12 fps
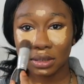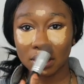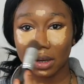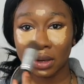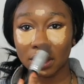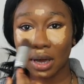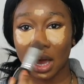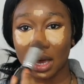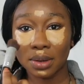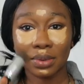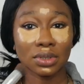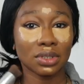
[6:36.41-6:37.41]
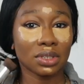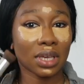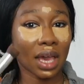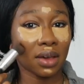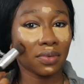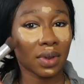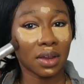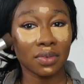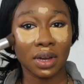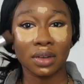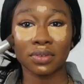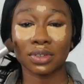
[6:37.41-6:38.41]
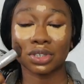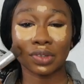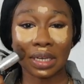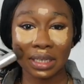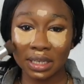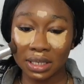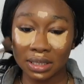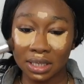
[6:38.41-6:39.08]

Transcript: So I was just getting very frustrated,